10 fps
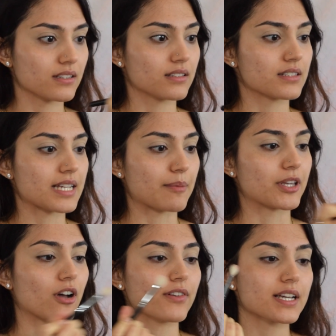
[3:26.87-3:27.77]
tapping
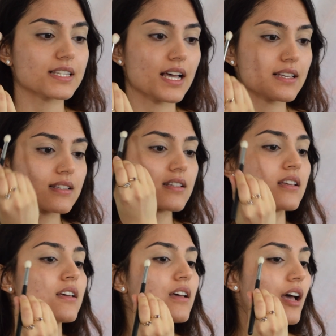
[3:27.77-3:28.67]
off excess.
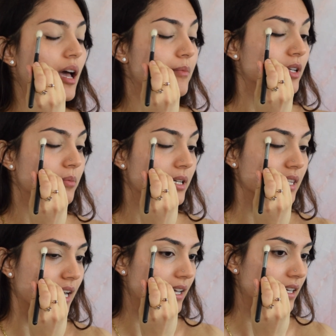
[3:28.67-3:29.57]
I'm going to put
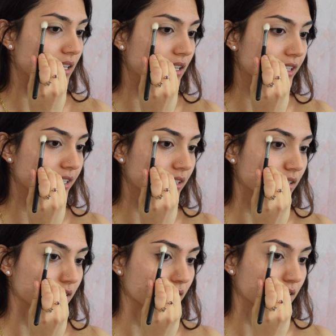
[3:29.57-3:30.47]
that here,
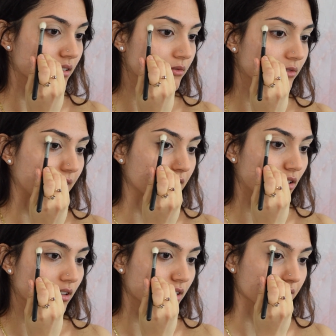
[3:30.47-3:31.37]
right
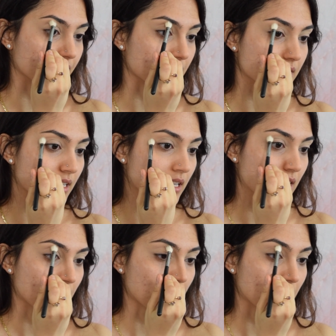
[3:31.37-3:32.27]
along the crease.
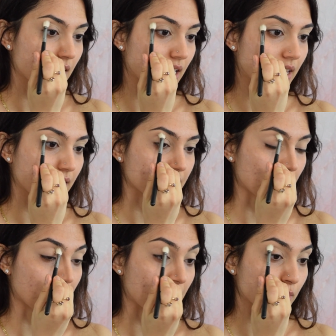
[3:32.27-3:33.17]
And
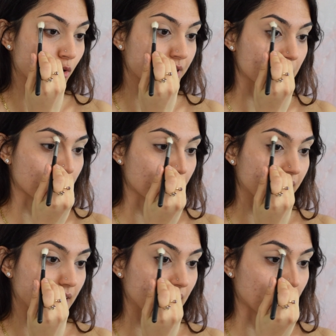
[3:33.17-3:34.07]
I am going to
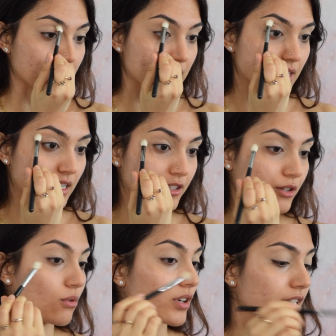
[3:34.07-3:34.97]
bring it into the inner
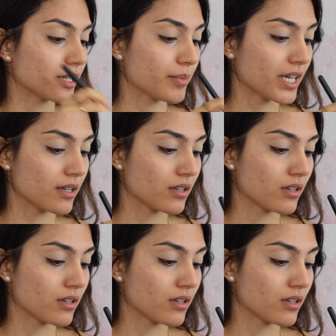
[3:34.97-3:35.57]
corner a bit,